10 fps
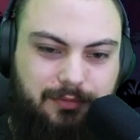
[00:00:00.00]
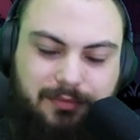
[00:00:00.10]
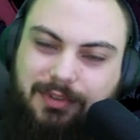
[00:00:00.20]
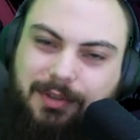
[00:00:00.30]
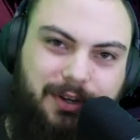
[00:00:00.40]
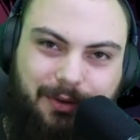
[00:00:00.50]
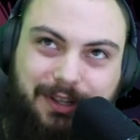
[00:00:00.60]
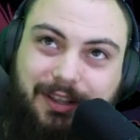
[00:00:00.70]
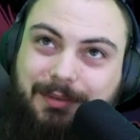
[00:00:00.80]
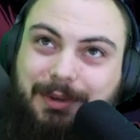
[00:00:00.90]
You know what you
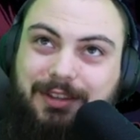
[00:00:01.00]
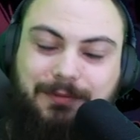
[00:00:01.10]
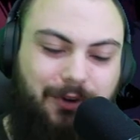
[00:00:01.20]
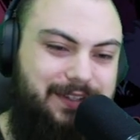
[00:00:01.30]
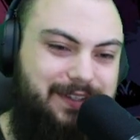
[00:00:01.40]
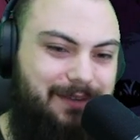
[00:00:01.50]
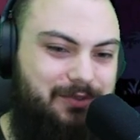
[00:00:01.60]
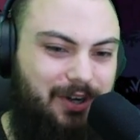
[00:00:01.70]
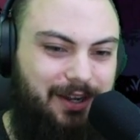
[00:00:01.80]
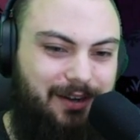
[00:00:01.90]
think about the voice I'm
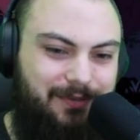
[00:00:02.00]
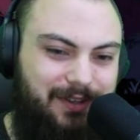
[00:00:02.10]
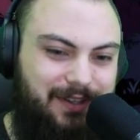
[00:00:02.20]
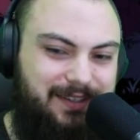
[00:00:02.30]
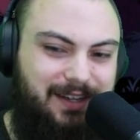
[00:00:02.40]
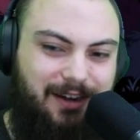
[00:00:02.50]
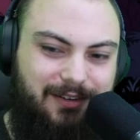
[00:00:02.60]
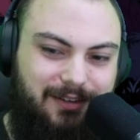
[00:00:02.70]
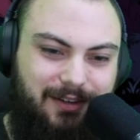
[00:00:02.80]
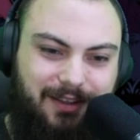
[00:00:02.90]
trying out for this
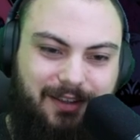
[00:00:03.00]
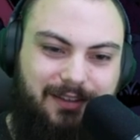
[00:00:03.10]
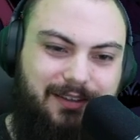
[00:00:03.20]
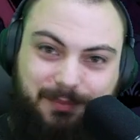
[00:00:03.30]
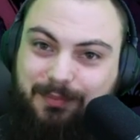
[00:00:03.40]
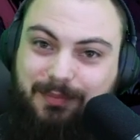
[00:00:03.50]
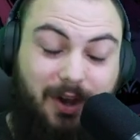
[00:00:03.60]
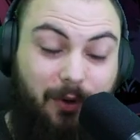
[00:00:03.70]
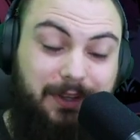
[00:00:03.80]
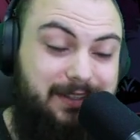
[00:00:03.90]
character? I think
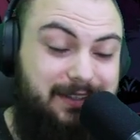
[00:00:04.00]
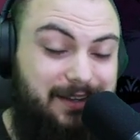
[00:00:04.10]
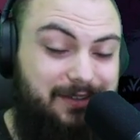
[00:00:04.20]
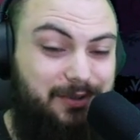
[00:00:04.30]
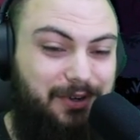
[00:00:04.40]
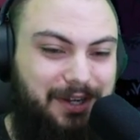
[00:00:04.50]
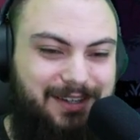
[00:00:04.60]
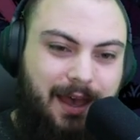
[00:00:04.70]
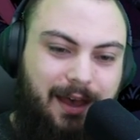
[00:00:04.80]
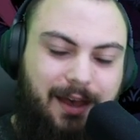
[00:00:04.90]
hopefully it's not too annoying.
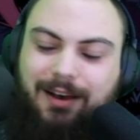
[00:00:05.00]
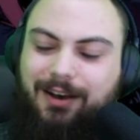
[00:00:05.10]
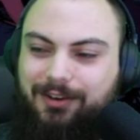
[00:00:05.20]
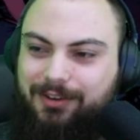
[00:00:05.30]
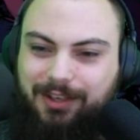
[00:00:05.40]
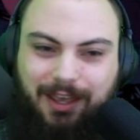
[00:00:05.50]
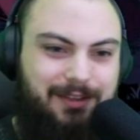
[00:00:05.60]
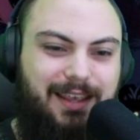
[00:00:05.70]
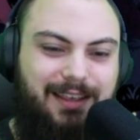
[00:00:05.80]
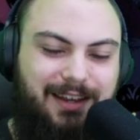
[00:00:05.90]
Oh, okay.
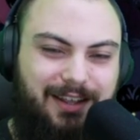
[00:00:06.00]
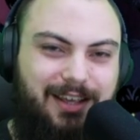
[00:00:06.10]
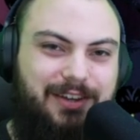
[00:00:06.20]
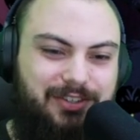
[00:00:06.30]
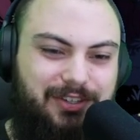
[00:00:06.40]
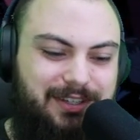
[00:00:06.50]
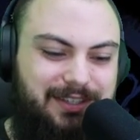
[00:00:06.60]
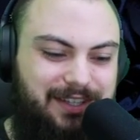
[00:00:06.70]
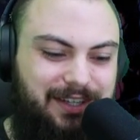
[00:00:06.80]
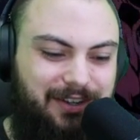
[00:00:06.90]
Now that I've actually
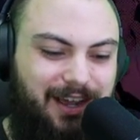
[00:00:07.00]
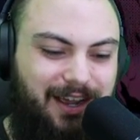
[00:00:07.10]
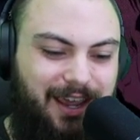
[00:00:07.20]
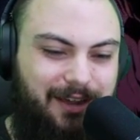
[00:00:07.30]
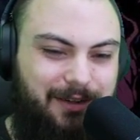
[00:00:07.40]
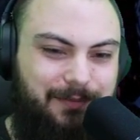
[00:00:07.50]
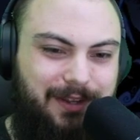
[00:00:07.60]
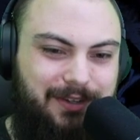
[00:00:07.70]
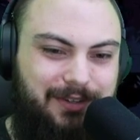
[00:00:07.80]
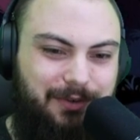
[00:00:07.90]
considered that I am
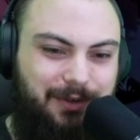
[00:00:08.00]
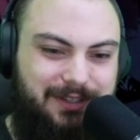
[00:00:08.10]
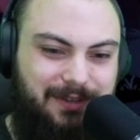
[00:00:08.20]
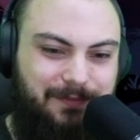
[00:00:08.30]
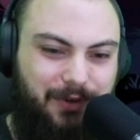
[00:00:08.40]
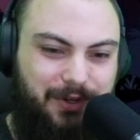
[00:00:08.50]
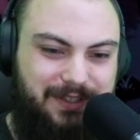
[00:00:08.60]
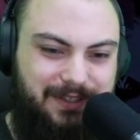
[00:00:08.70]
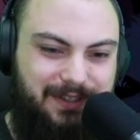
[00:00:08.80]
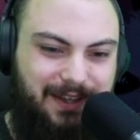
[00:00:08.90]
doing some
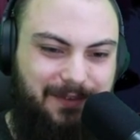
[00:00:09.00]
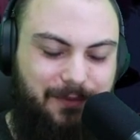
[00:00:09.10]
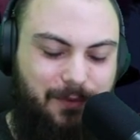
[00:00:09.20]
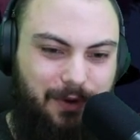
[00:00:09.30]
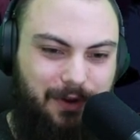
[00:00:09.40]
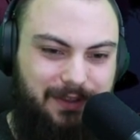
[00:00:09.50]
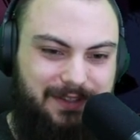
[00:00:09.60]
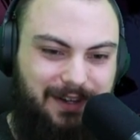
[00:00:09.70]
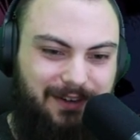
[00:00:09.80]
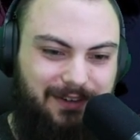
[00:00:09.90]
voices for this
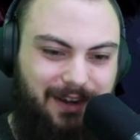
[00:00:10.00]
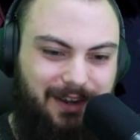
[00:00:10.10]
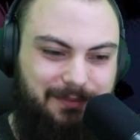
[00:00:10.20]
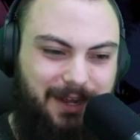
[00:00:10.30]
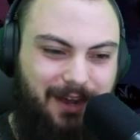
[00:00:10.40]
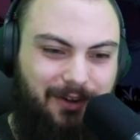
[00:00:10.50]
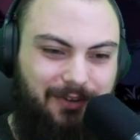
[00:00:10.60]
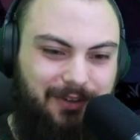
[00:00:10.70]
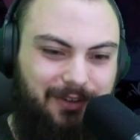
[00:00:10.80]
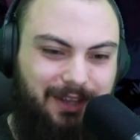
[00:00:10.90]
character, I am now
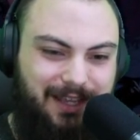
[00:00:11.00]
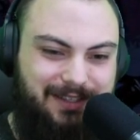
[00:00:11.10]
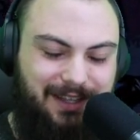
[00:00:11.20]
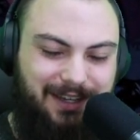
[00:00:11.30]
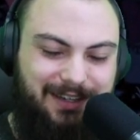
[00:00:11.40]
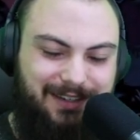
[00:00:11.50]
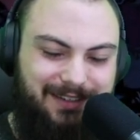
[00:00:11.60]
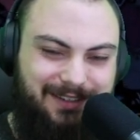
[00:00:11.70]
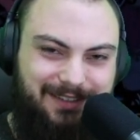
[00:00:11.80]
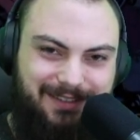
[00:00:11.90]
less than
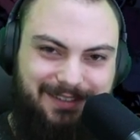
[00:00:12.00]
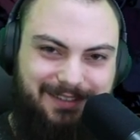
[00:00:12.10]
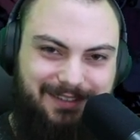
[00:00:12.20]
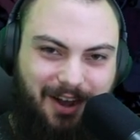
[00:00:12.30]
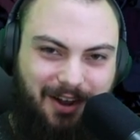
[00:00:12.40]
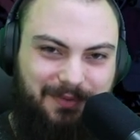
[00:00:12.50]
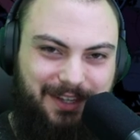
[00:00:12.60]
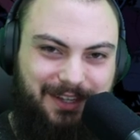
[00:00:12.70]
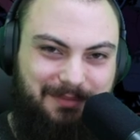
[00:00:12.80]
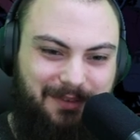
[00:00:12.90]

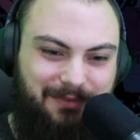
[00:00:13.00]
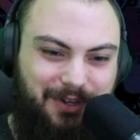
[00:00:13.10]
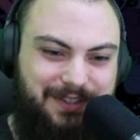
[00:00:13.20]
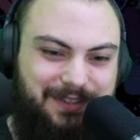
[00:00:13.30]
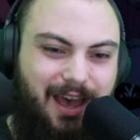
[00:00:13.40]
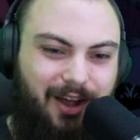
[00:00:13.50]
confident in my voice.